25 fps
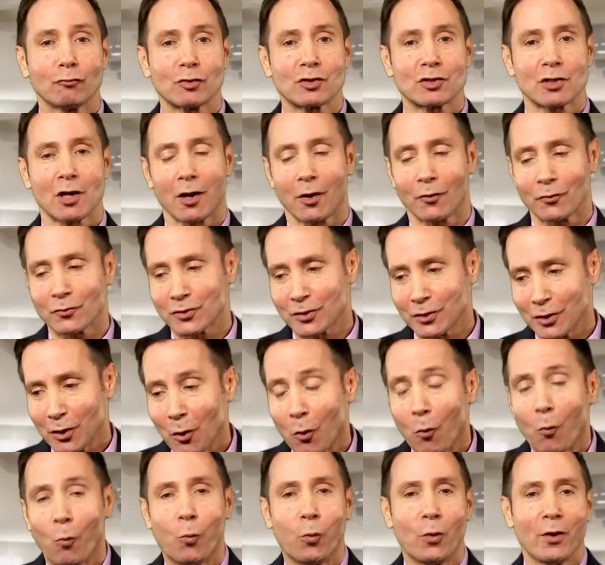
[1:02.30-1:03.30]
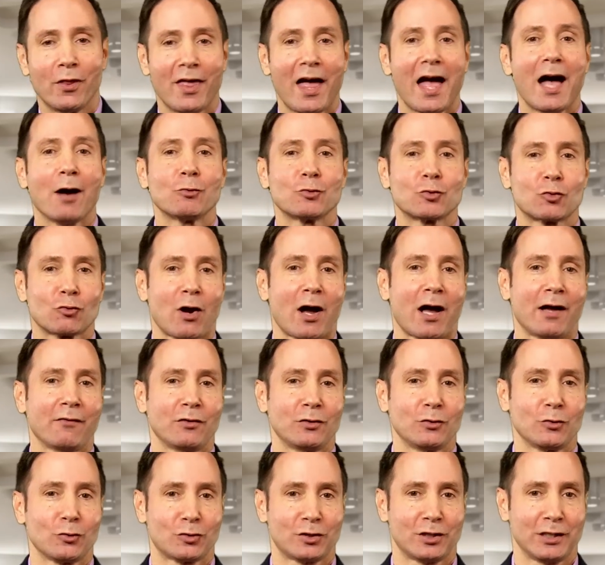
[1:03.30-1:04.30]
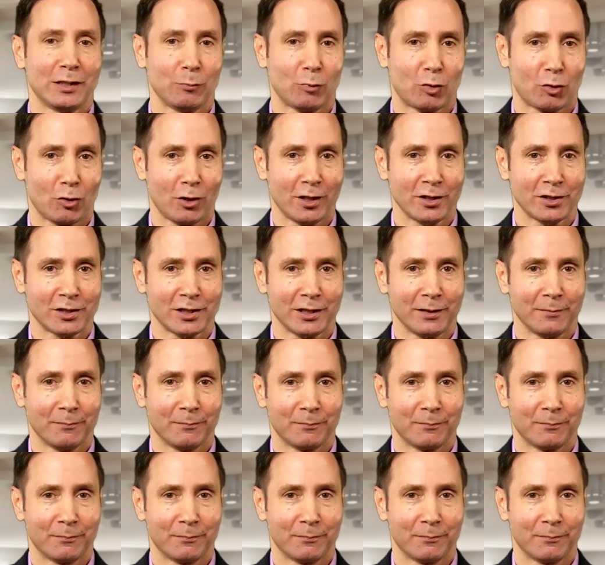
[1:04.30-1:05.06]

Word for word: Results Without Driving Your Team Crazy.